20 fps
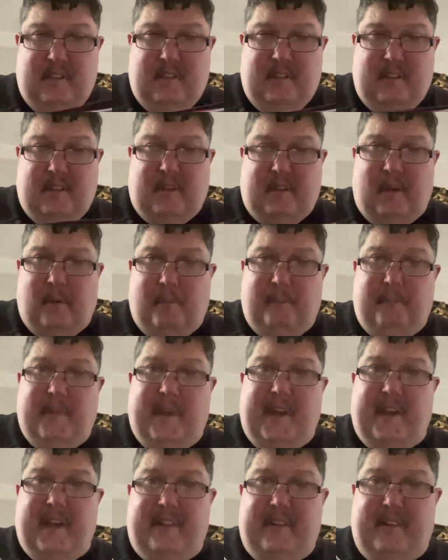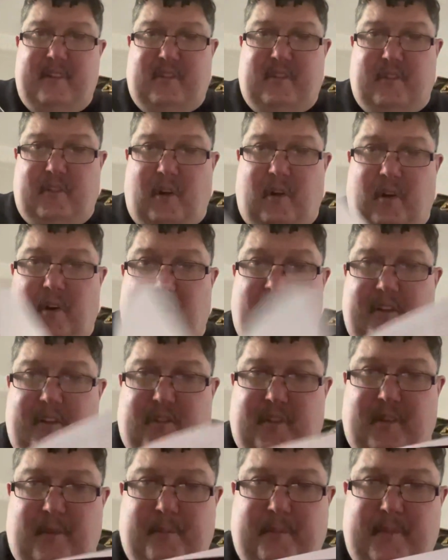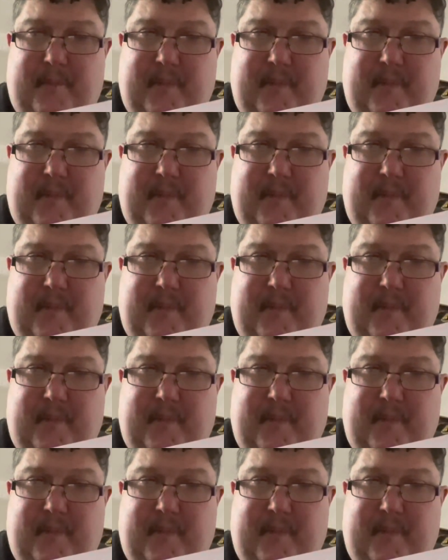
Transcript: Oh man, this is awesome.